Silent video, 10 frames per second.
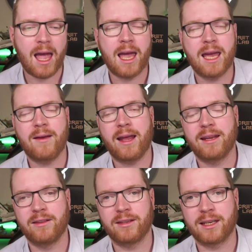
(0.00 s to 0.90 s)
And
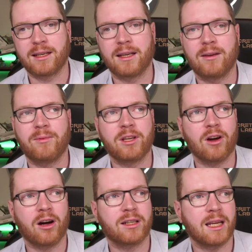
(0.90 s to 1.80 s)
here the second day we
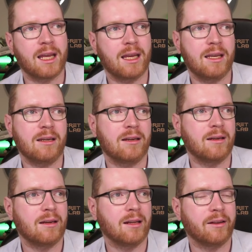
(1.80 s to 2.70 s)
got
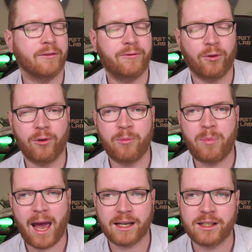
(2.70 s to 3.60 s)
a little forum
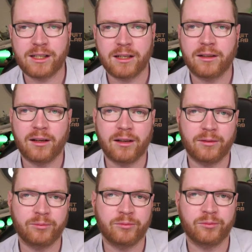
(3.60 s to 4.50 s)
badge
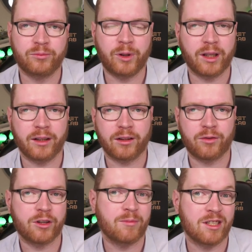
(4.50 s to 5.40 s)
with a little
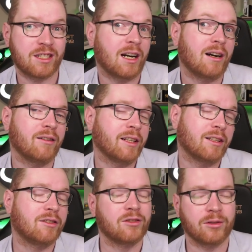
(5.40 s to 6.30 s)
Christmas star in
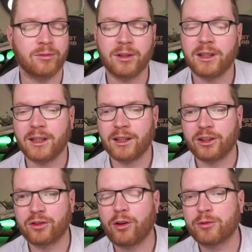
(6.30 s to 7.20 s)
it. So
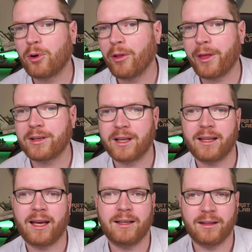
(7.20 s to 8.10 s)
small things like
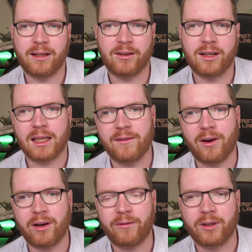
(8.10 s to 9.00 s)
that they're going to give
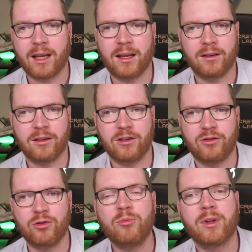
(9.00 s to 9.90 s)
out every day, and I
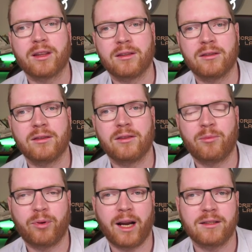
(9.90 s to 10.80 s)
assume that the
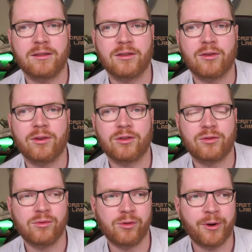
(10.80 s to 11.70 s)
prices are going
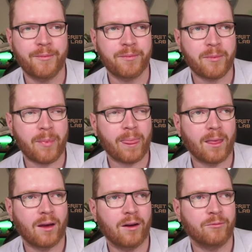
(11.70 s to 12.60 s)

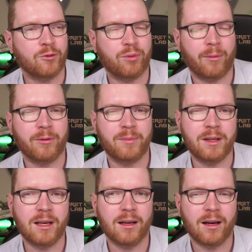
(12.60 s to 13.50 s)
to probably
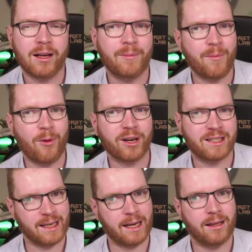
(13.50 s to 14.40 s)
be a little bit more
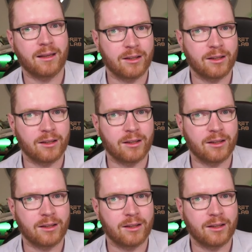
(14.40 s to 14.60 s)
exciting